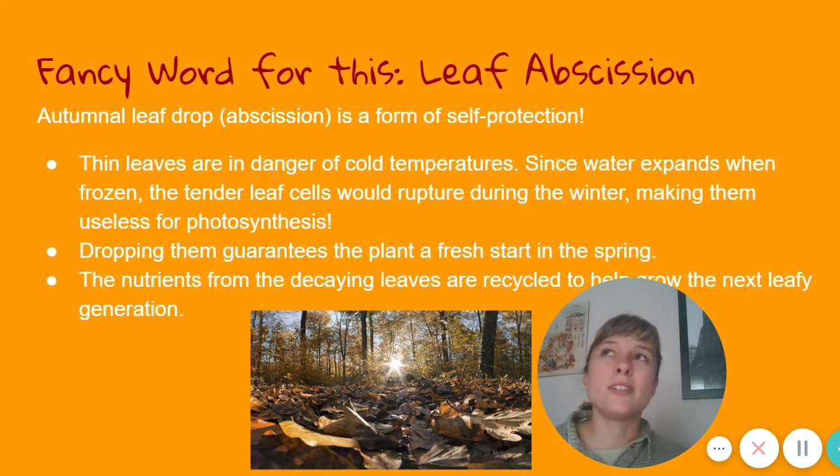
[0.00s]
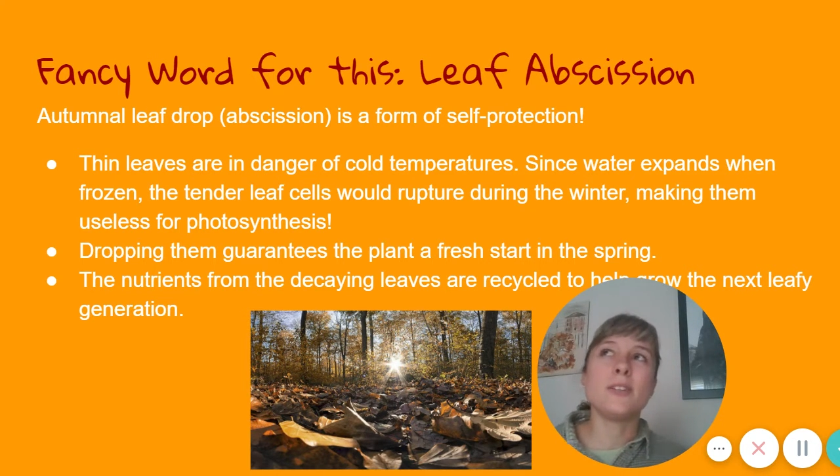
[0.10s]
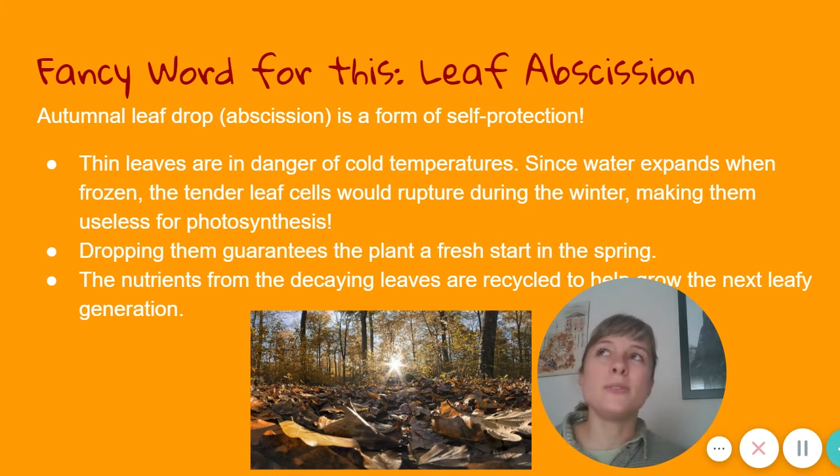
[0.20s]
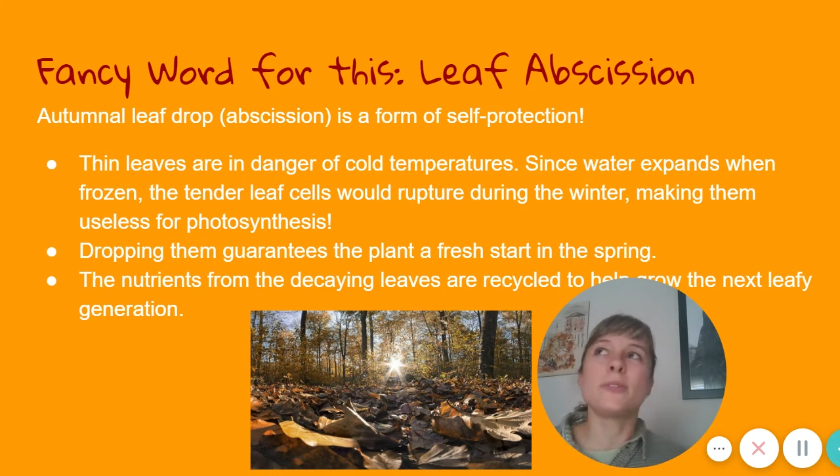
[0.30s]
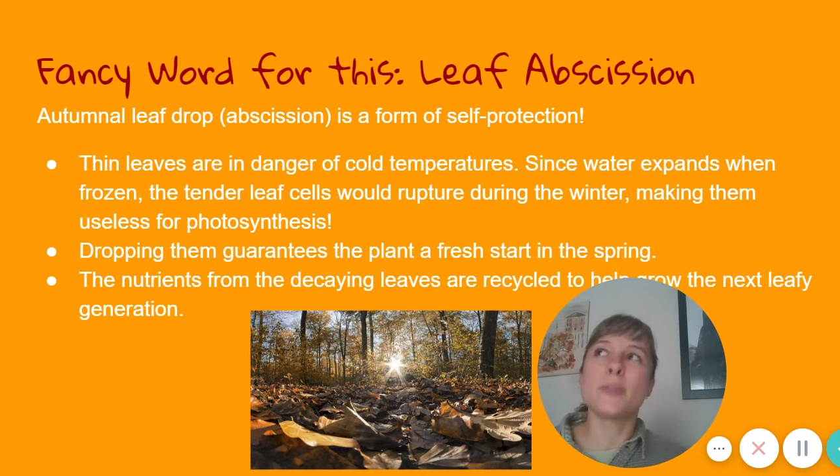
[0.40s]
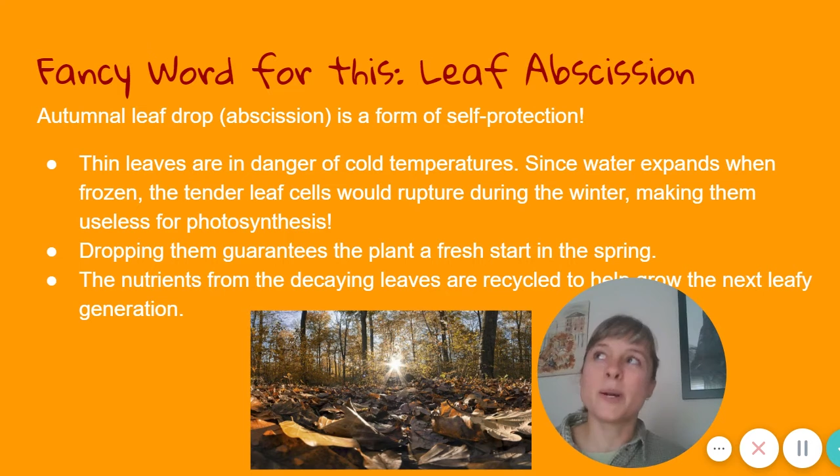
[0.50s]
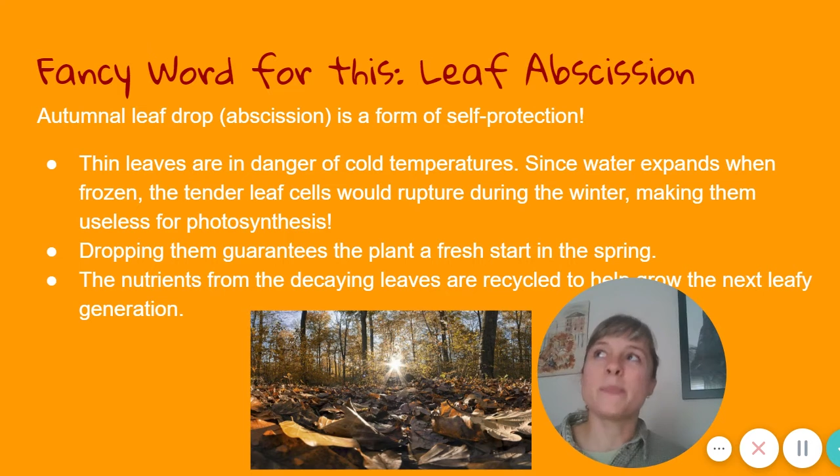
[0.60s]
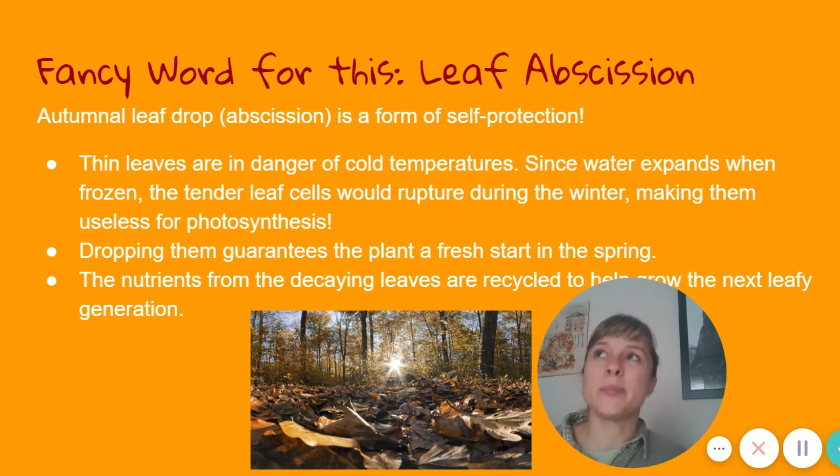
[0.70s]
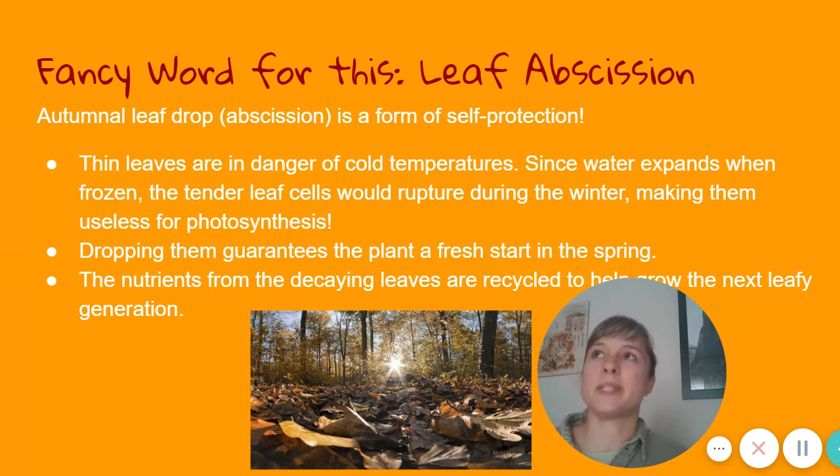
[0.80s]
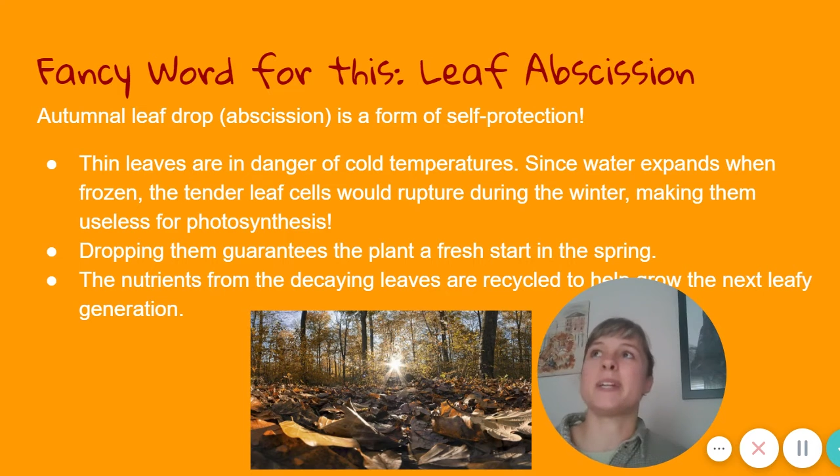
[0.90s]
to soak
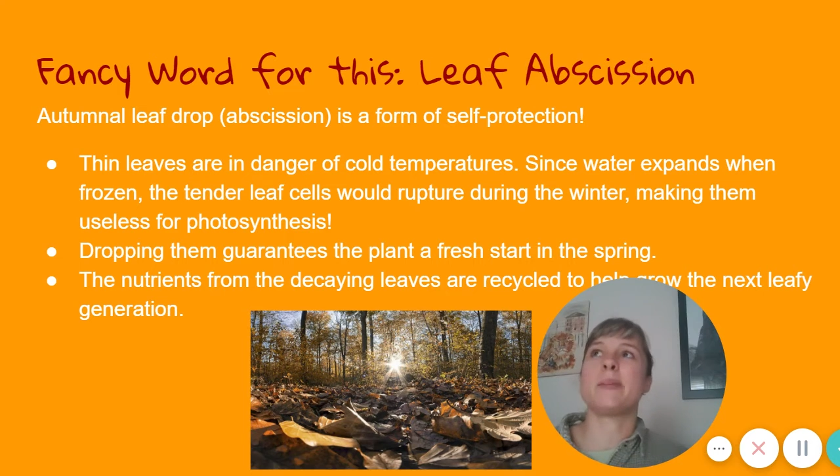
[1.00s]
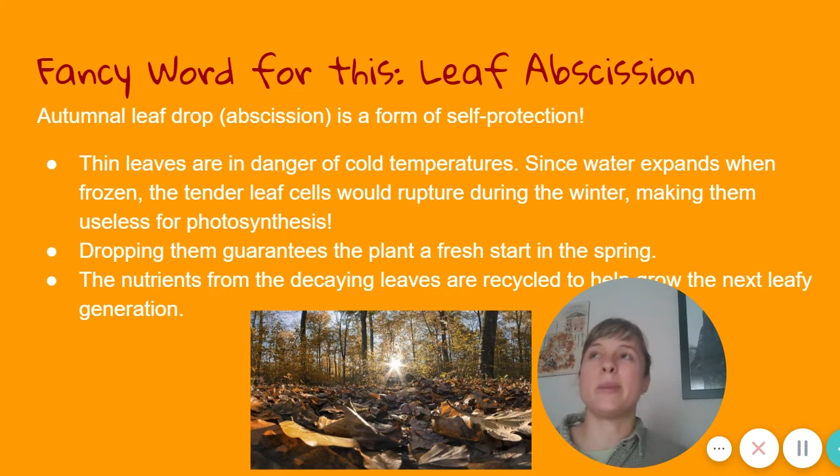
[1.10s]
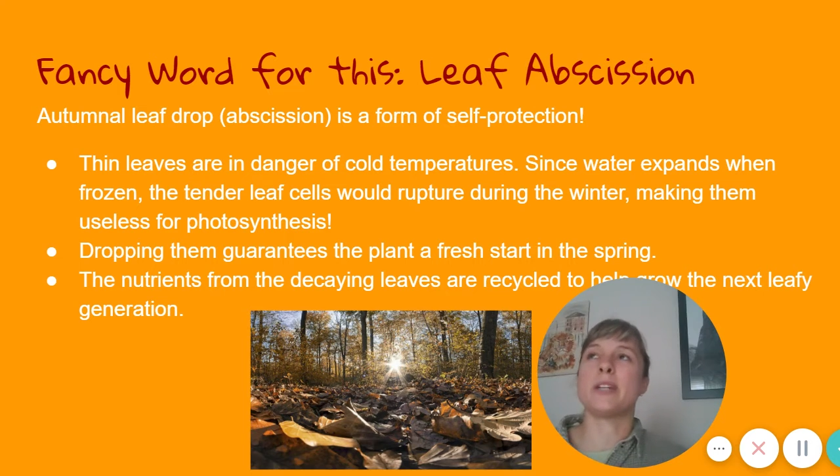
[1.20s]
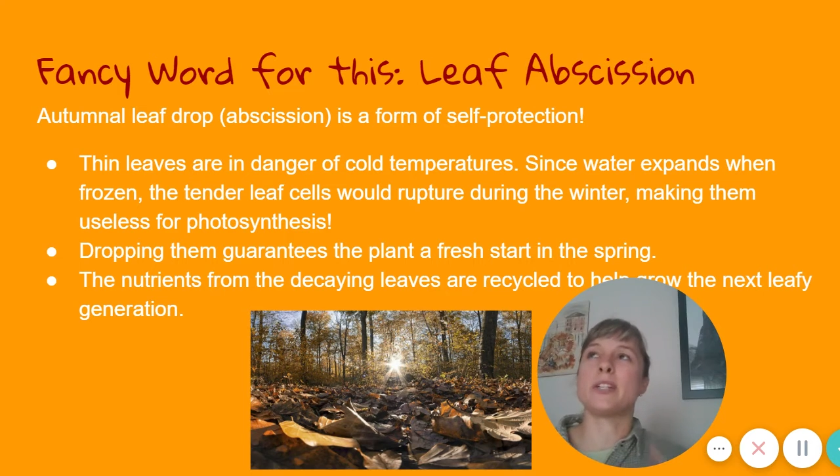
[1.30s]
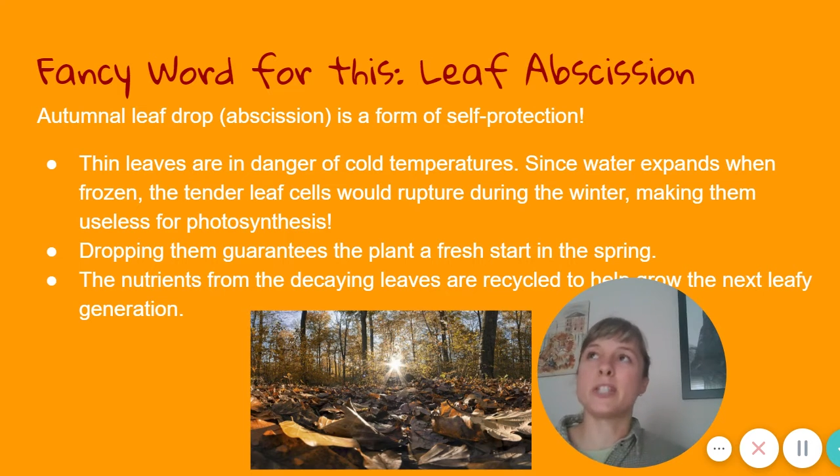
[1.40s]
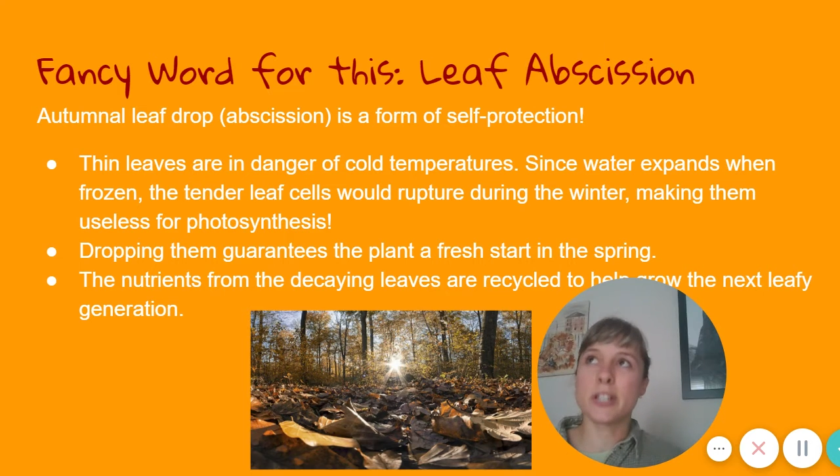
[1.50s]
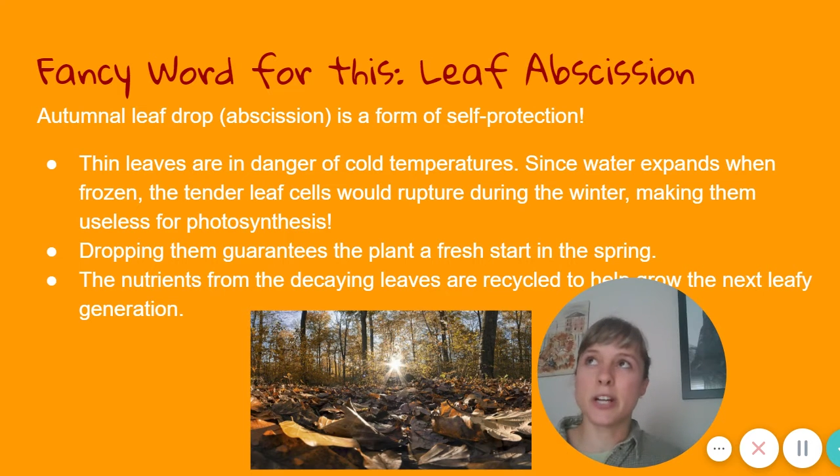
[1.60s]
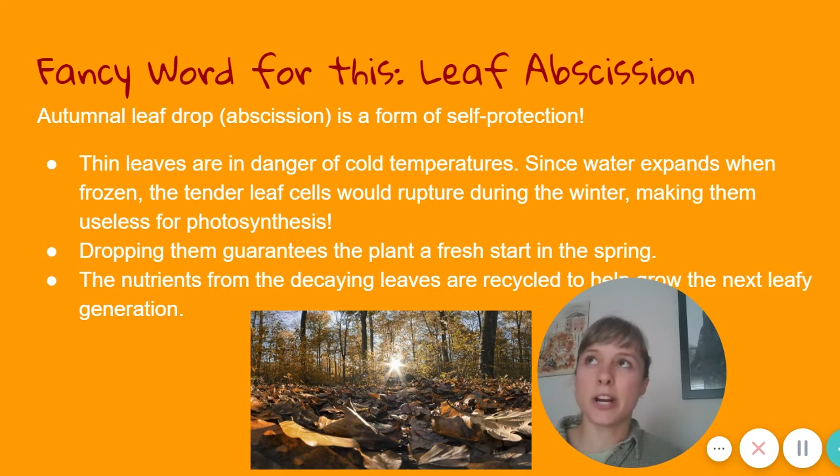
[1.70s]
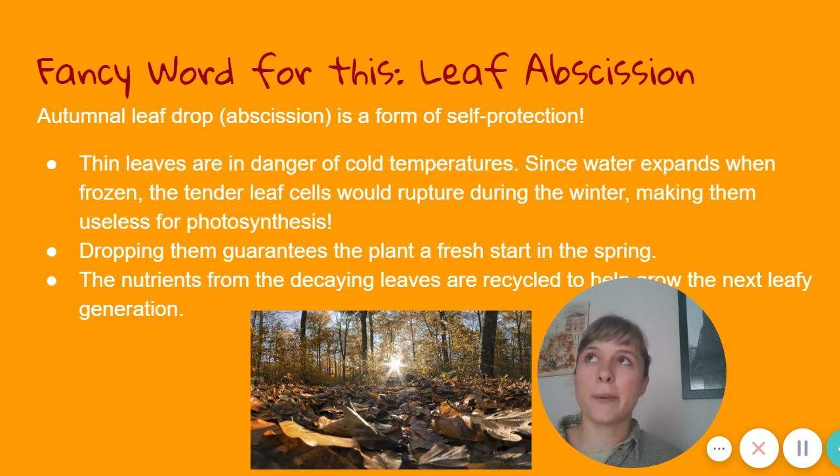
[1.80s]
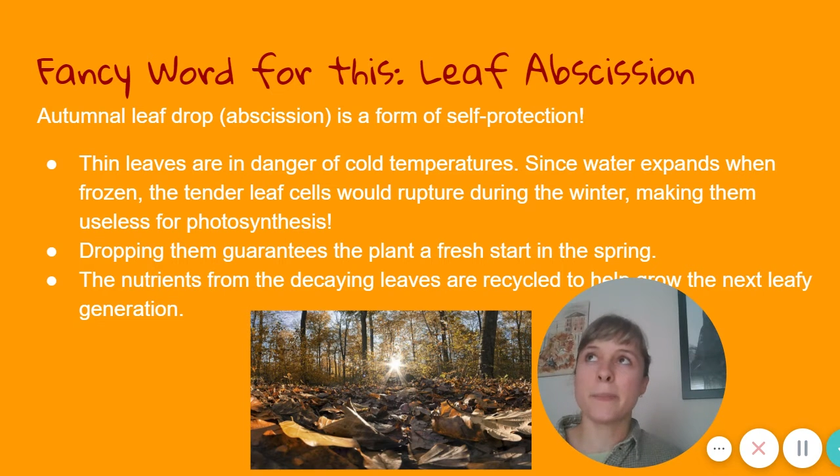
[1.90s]
up the sun and make
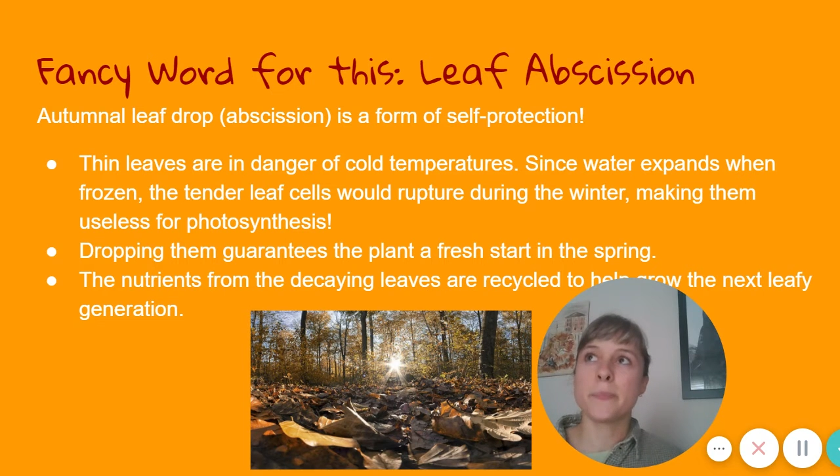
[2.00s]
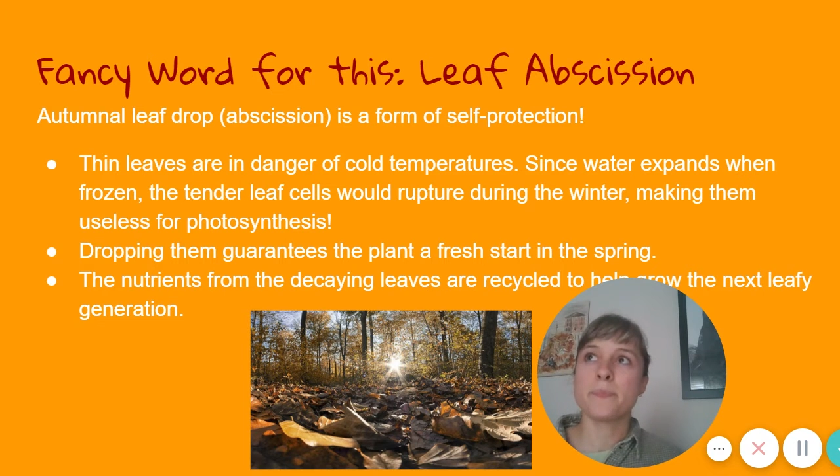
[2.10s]
sugar,